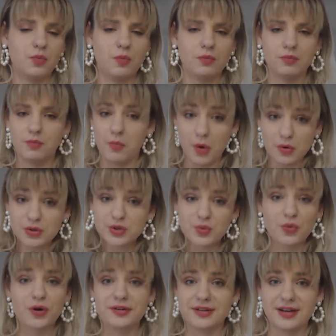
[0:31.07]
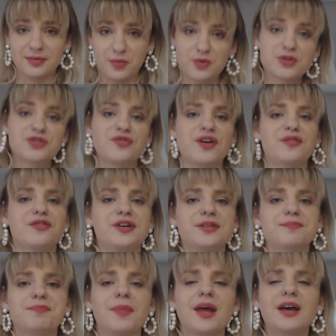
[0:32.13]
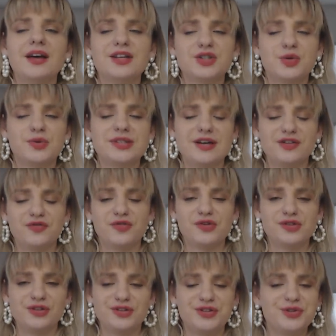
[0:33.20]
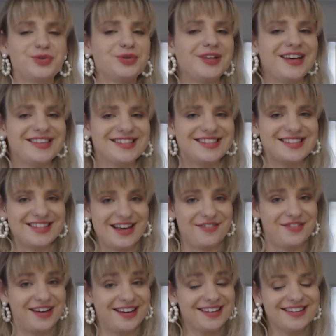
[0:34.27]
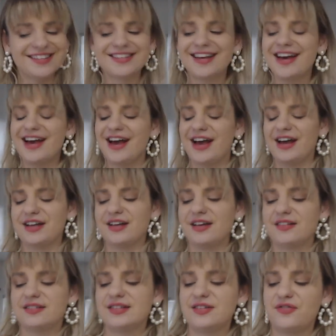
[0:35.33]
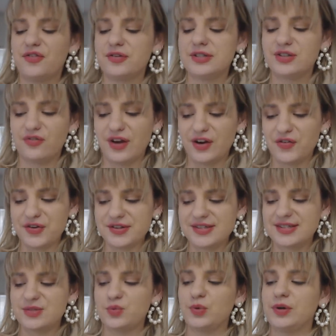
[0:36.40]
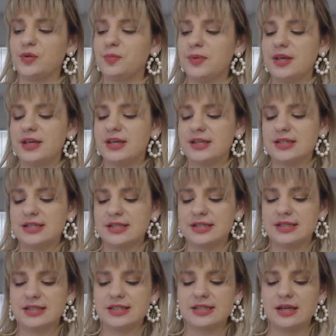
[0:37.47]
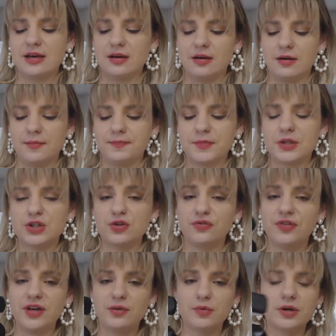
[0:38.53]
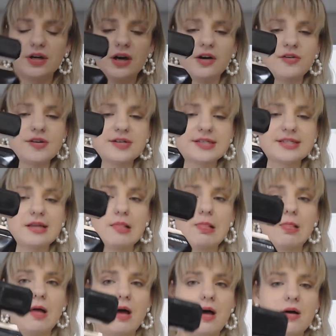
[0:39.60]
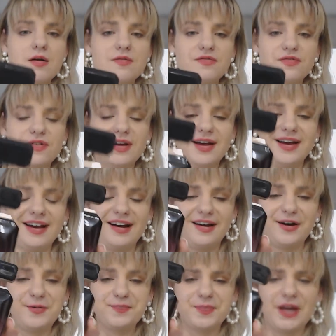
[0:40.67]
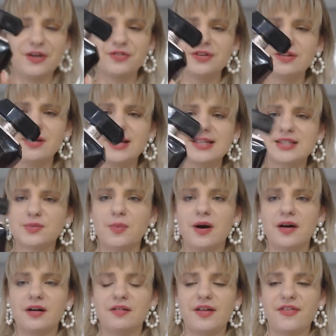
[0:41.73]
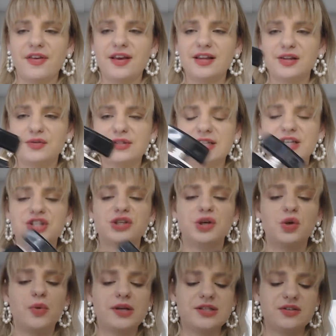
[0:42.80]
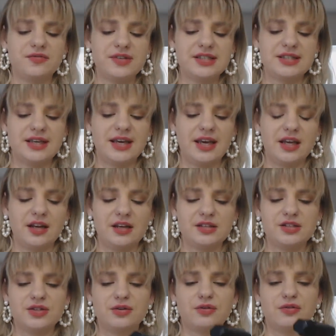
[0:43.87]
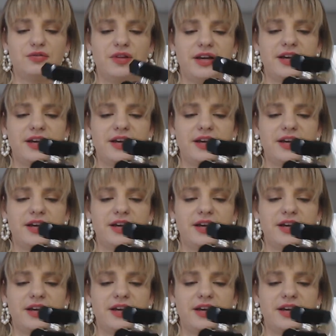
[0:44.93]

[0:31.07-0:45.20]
most worn and most favorite. So without further ado, let's dive in. And the first fragrance will be this Sophia Vergara's Love. I really like the bottle. I think it looks actually quite sophisticated, sort of like